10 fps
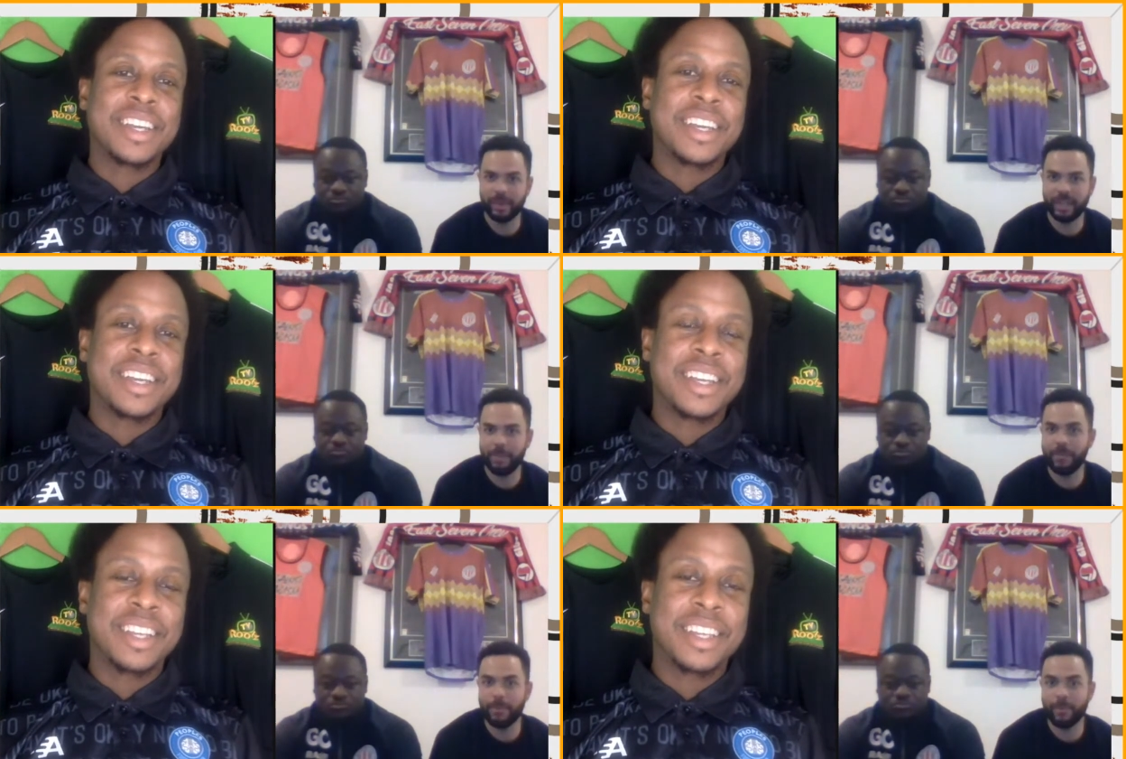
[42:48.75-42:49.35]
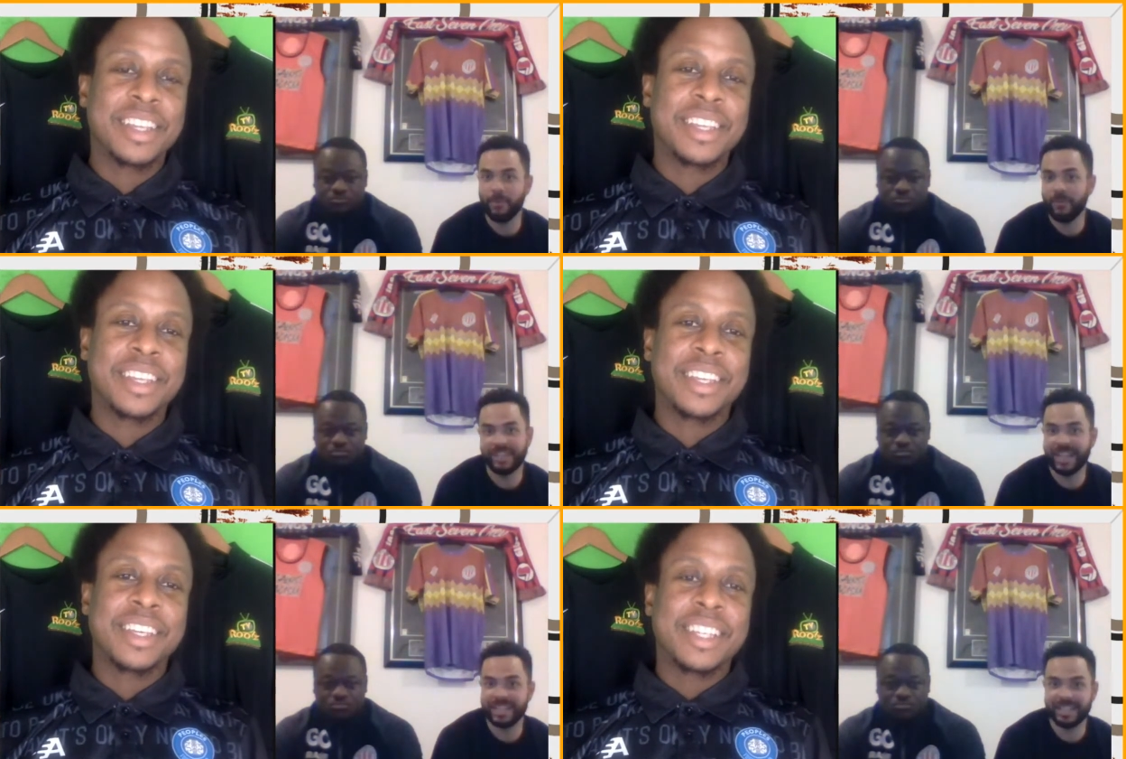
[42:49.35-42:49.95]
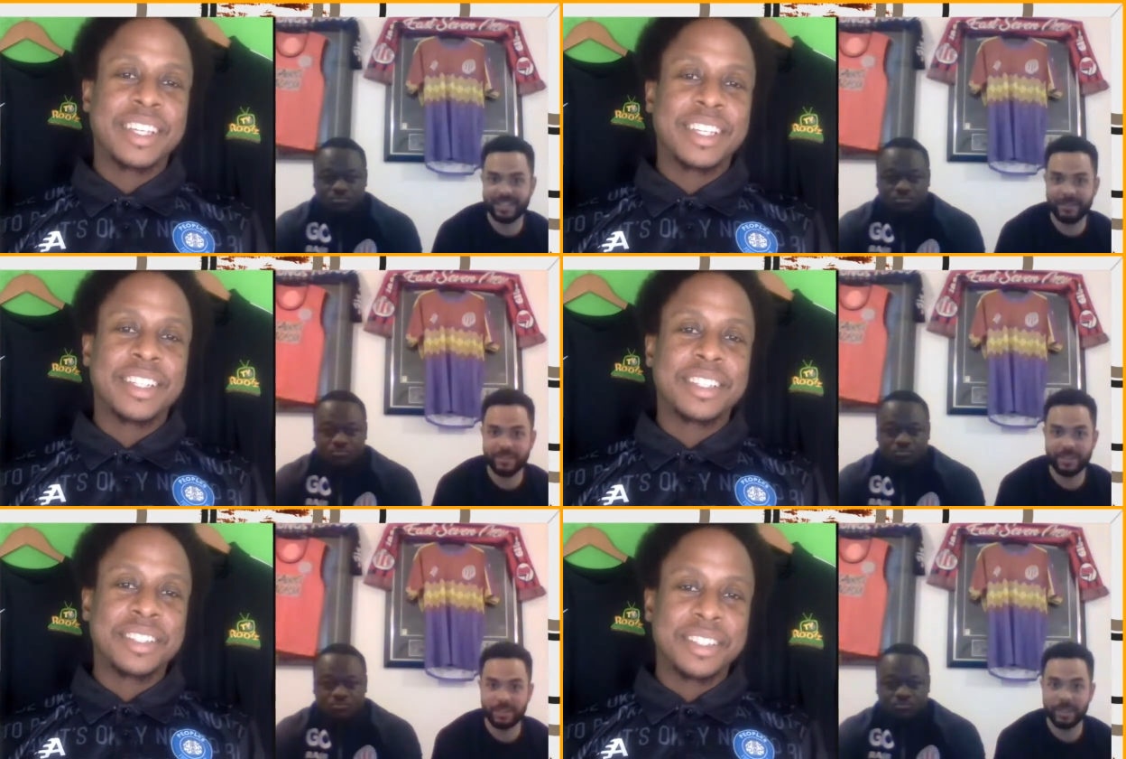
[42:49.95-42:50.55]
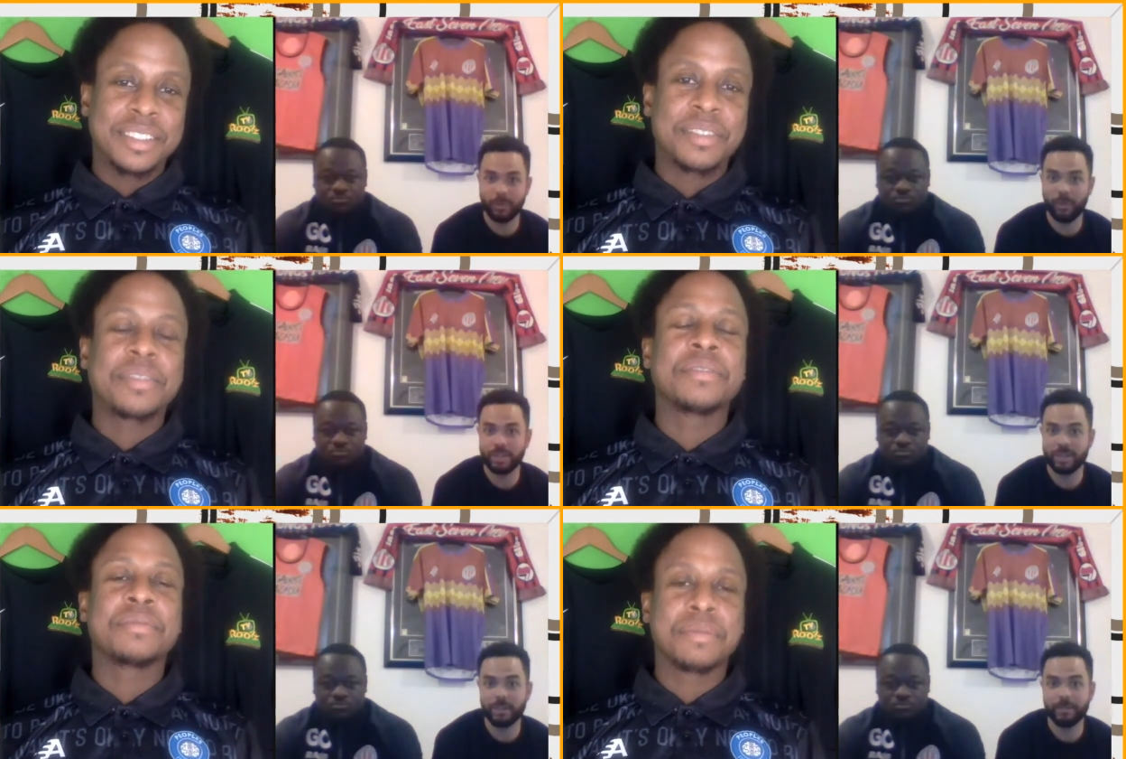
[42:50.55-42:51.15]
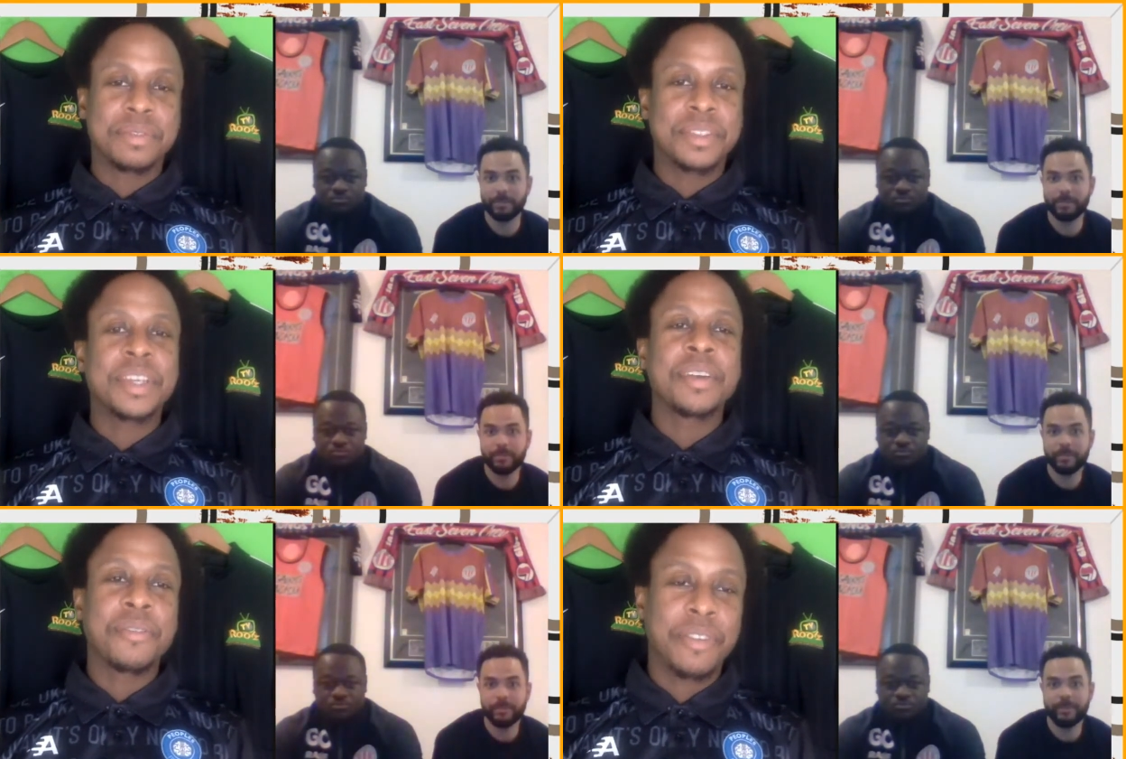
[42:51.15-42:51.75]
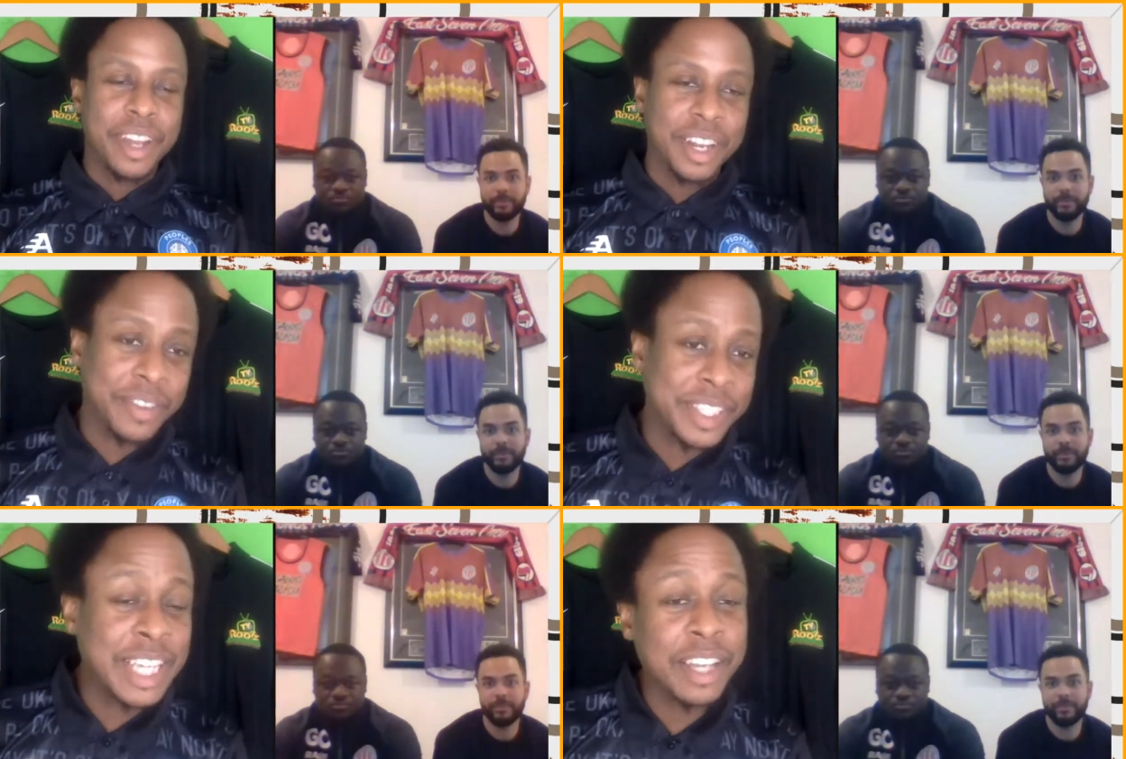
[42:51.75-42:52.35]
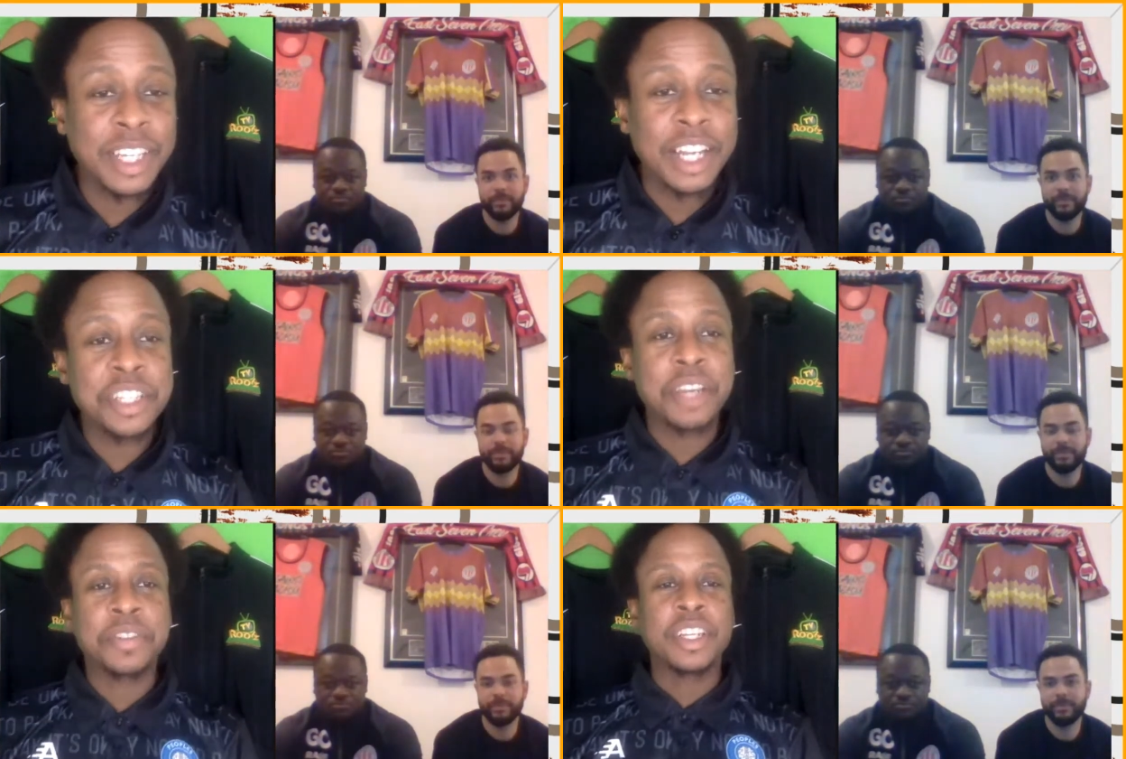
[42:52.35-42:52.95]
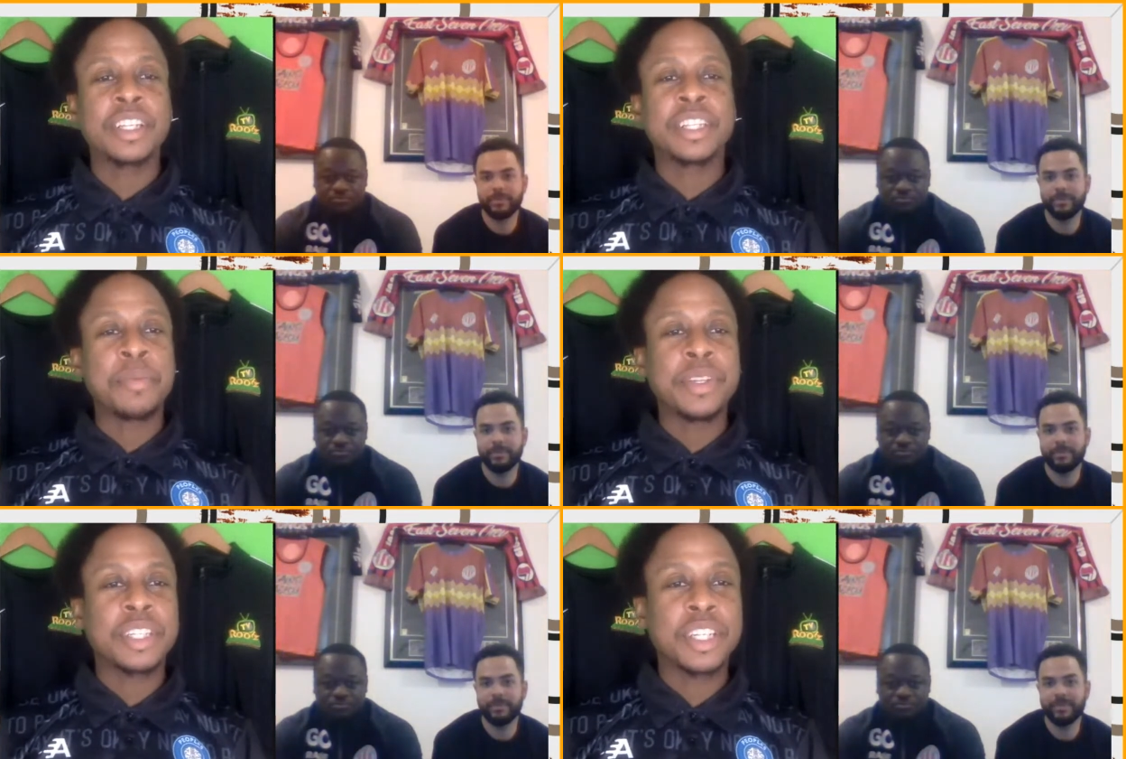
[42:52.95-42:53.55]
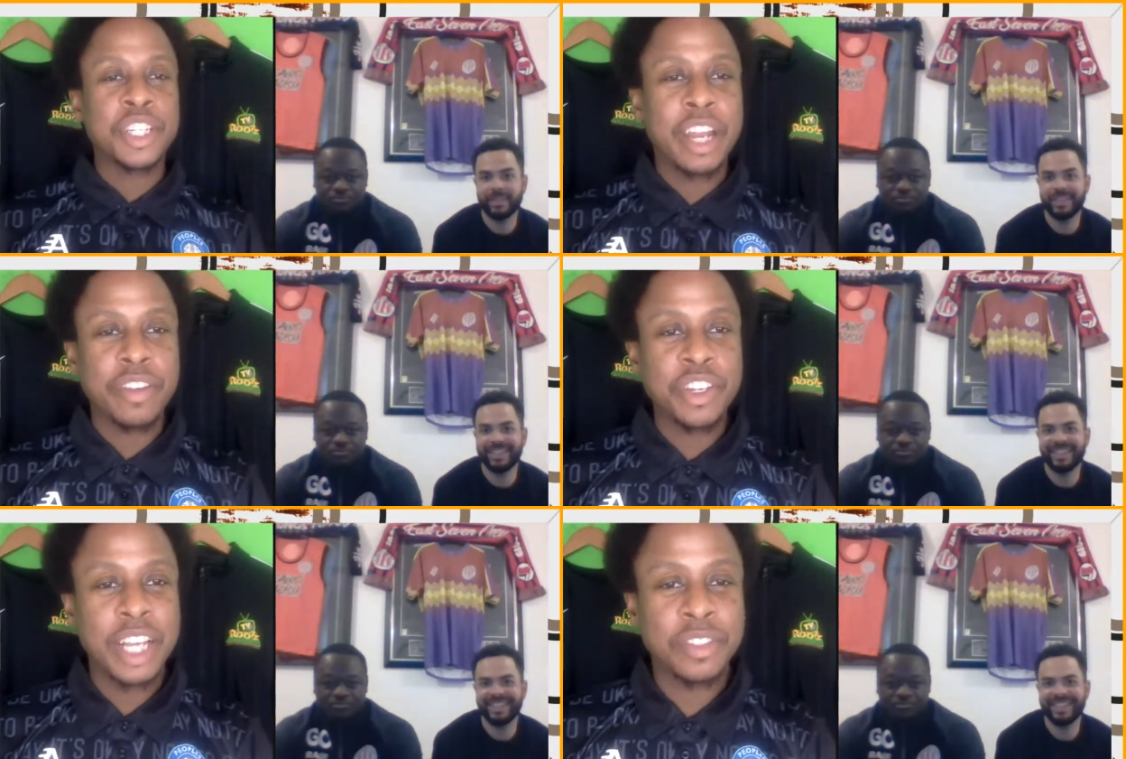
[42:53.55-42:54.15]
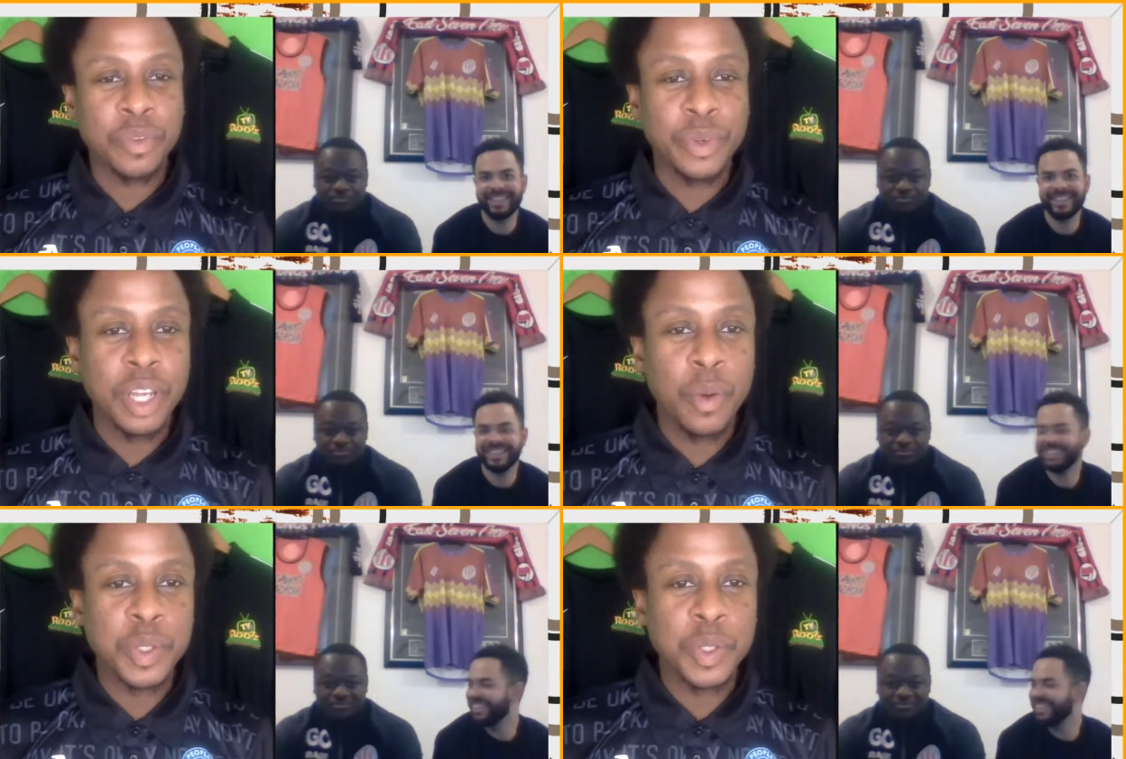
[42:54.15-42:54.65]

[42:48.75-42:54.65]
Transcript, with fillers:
Speaker 1: win a game of football. Fantastic stuff to, to watch.
Speaker 2: Fair enough. It sounds like Geoff's going to dip into the January transfer window